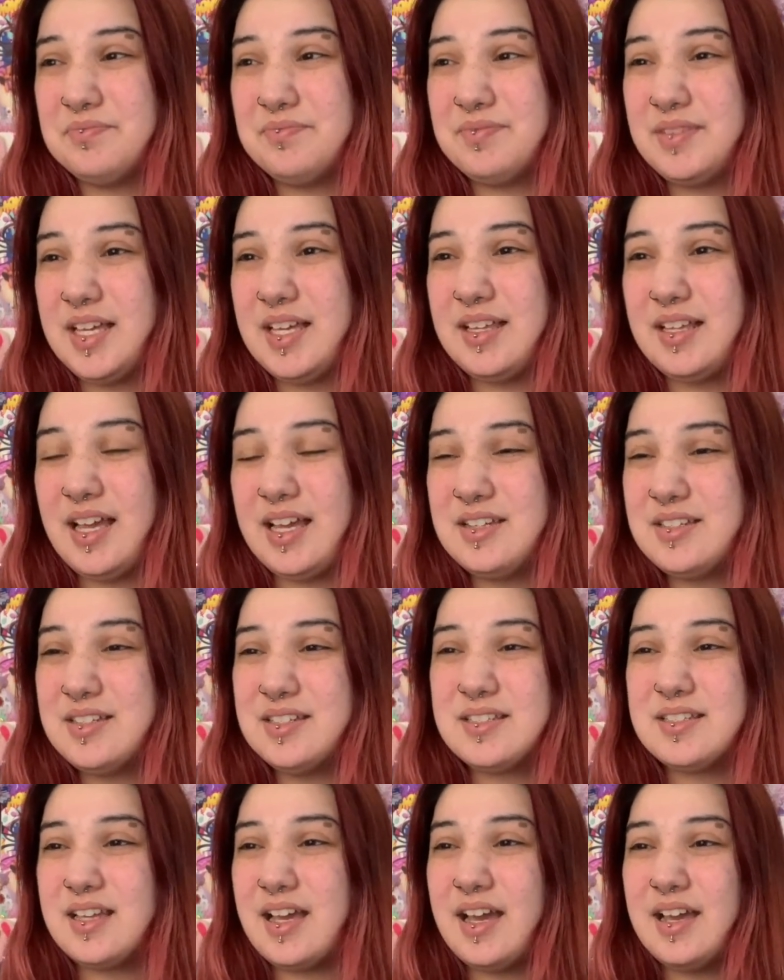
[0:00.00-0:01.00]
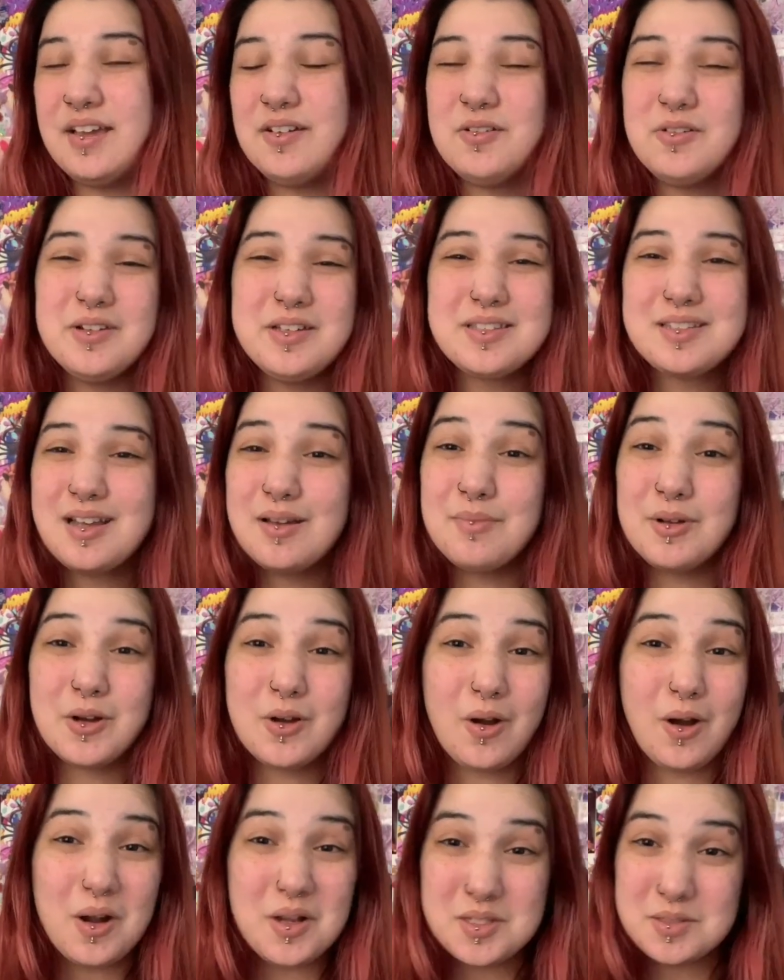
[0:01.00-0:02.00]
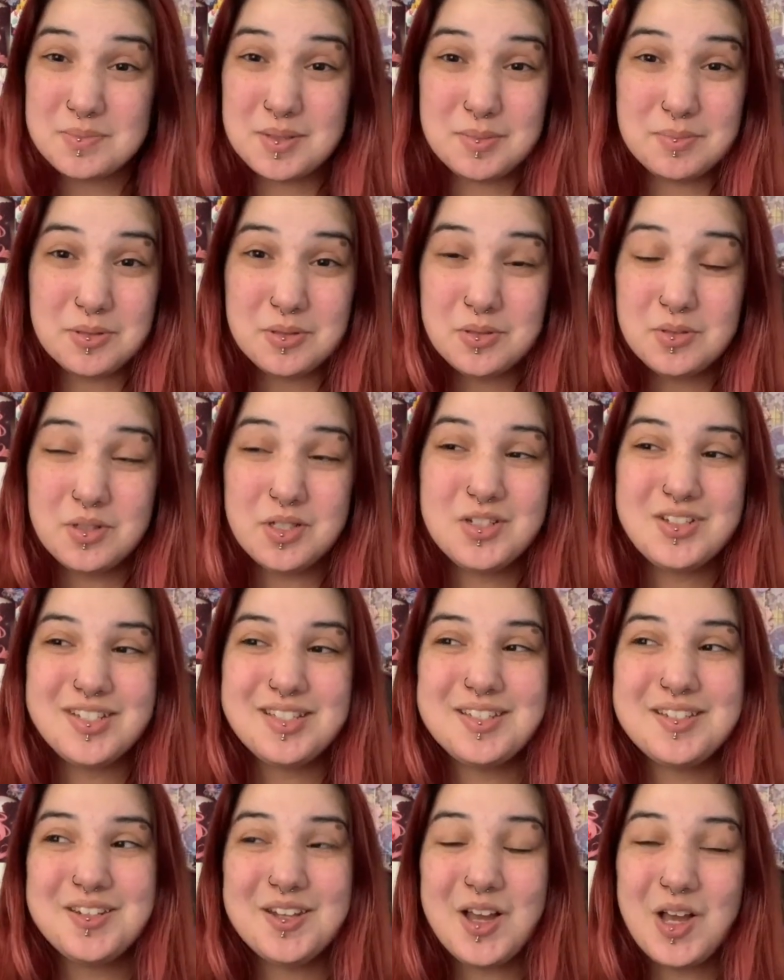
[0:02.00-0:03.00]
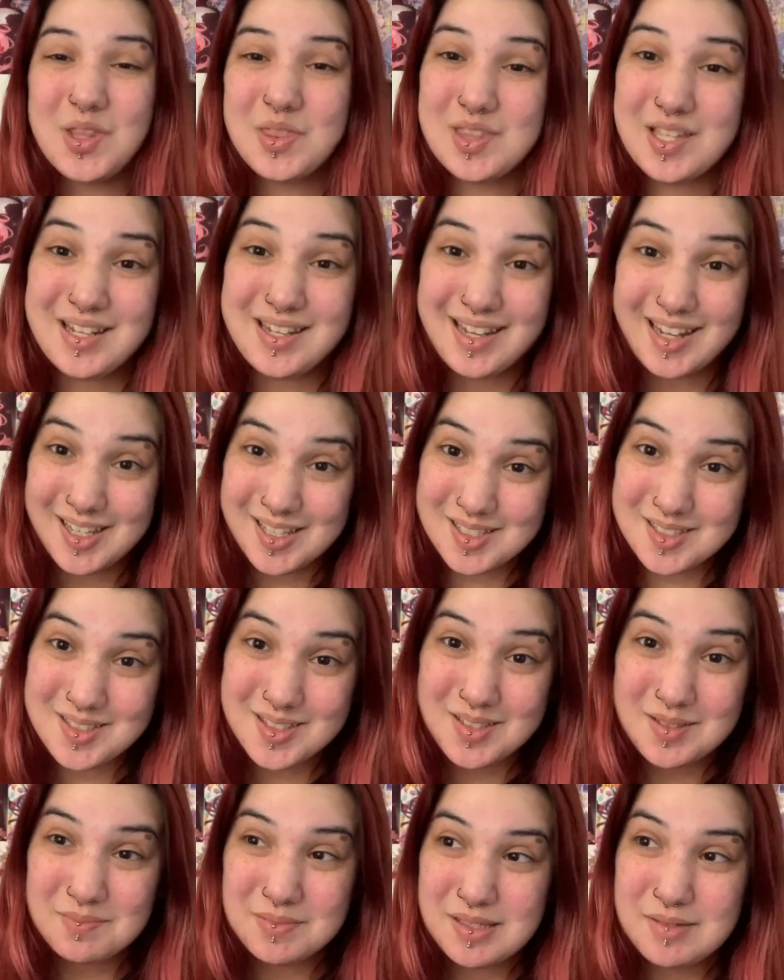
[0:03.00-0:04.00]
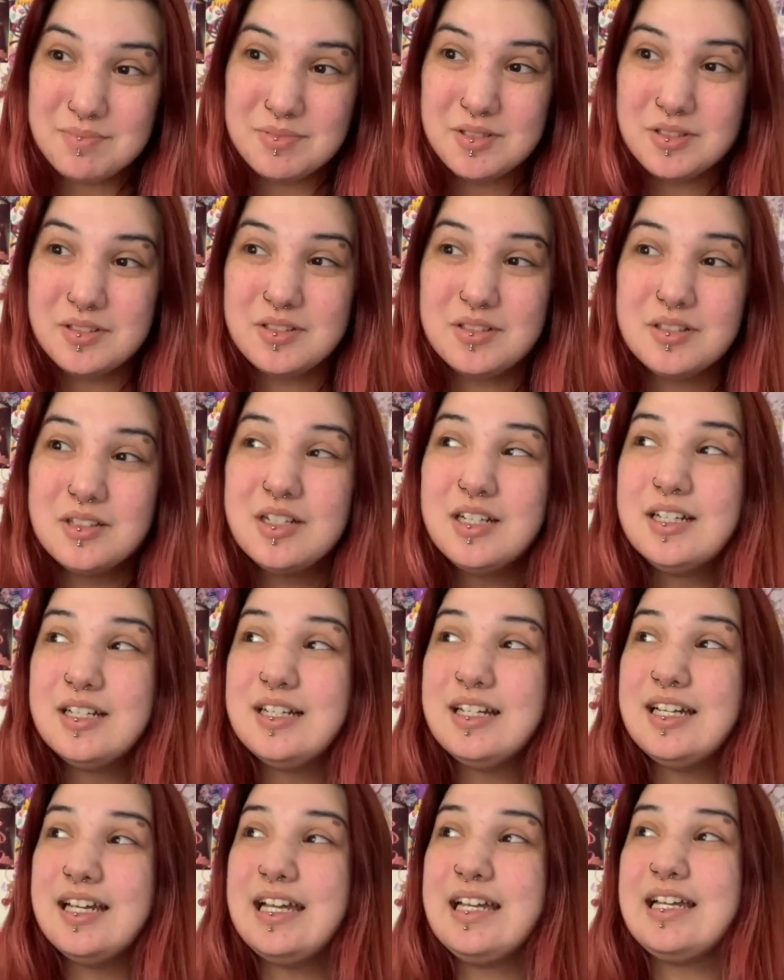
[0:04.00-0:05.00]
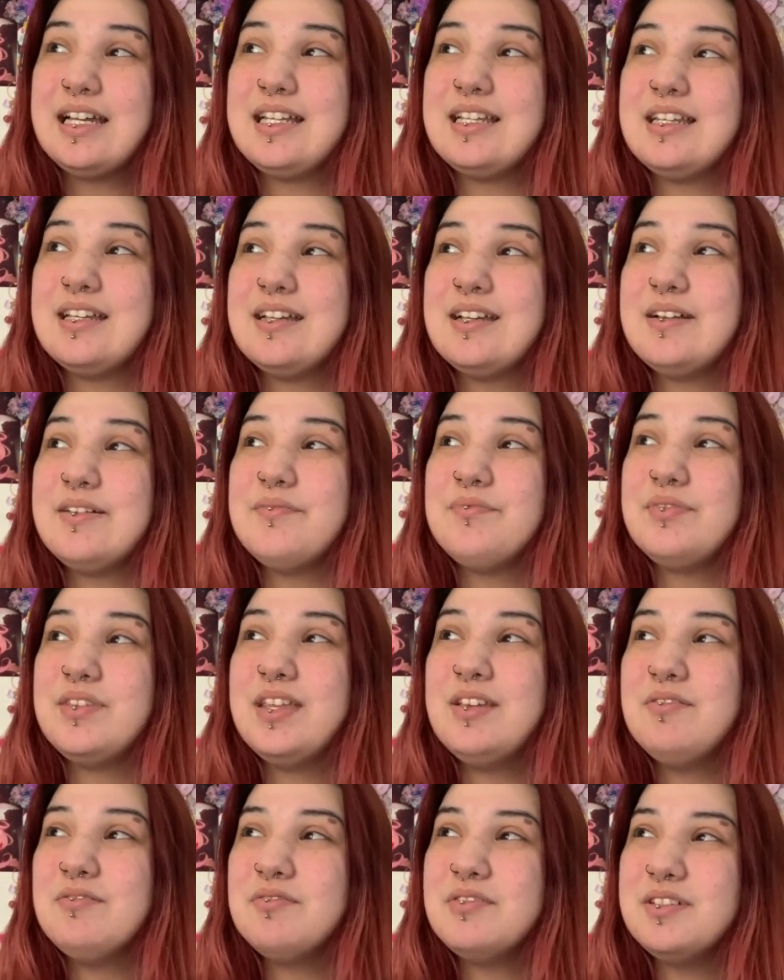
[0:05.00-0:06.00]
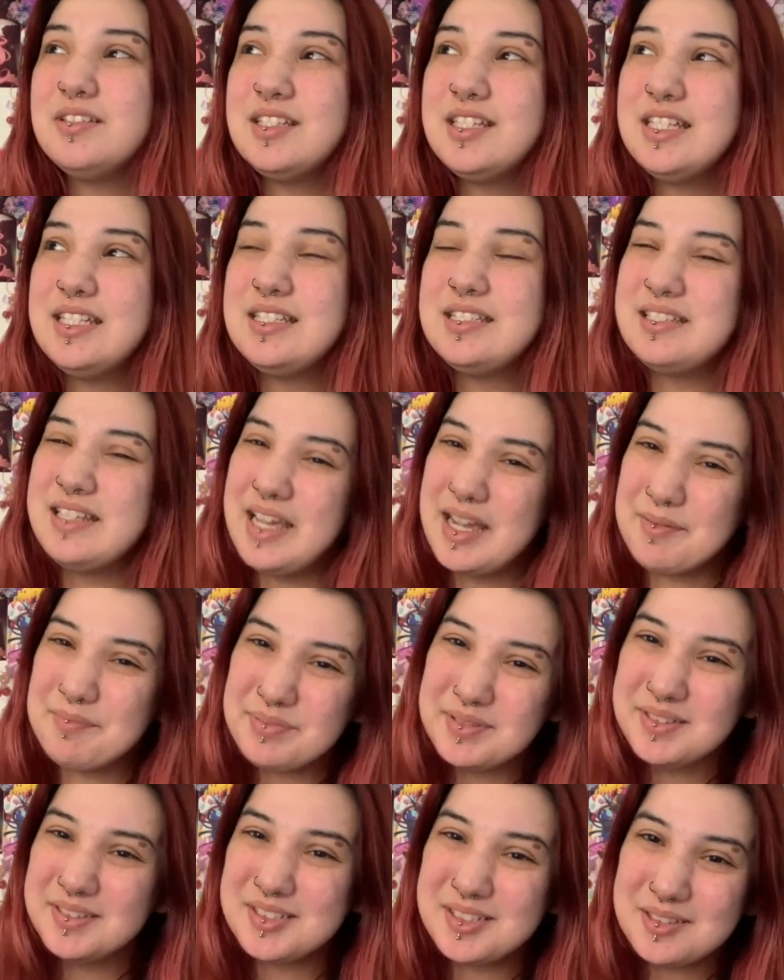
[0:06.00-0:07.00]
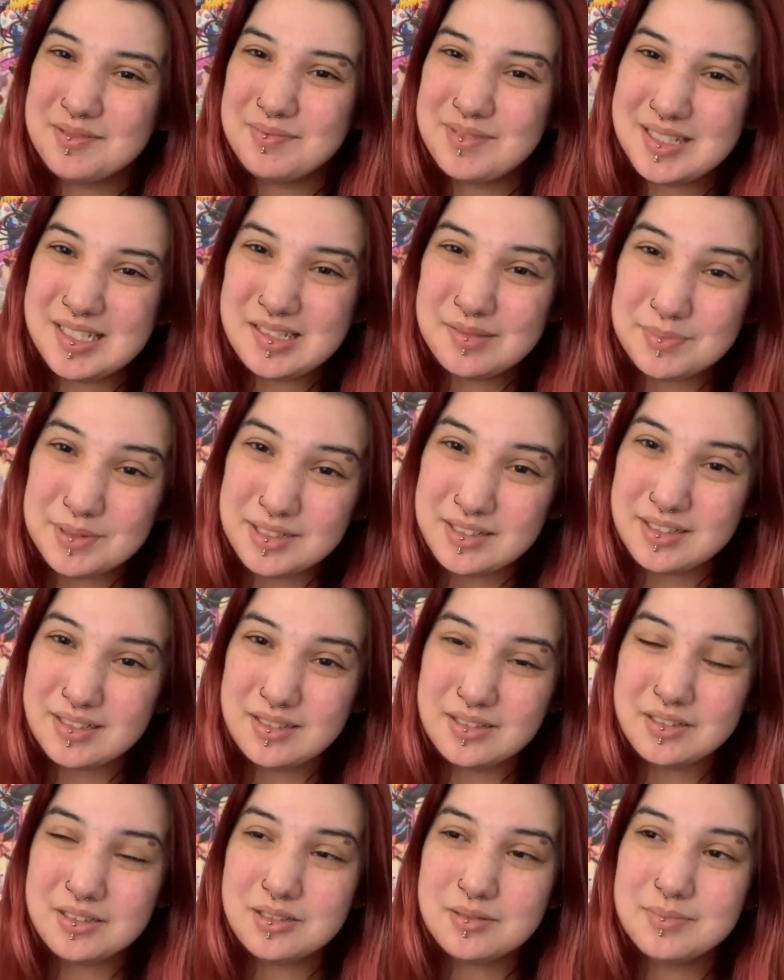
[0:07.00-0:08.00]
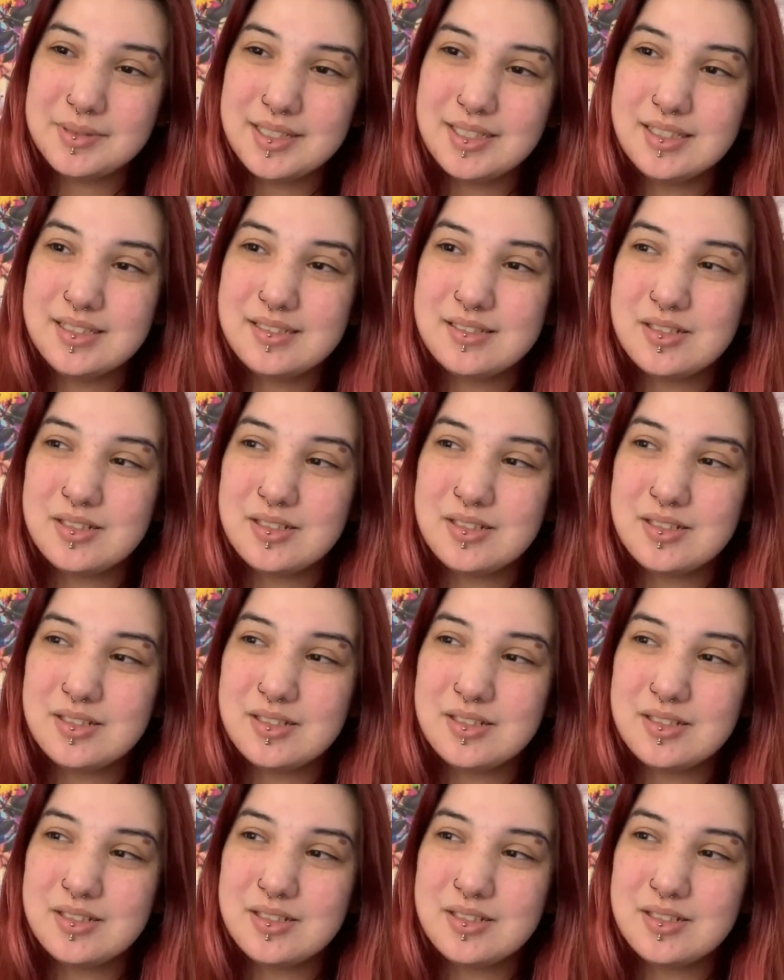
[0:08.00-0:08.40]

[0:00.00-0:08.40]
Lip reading: That I always come across people who are just not the nicest people, and it really dampers on my spirit a little bit.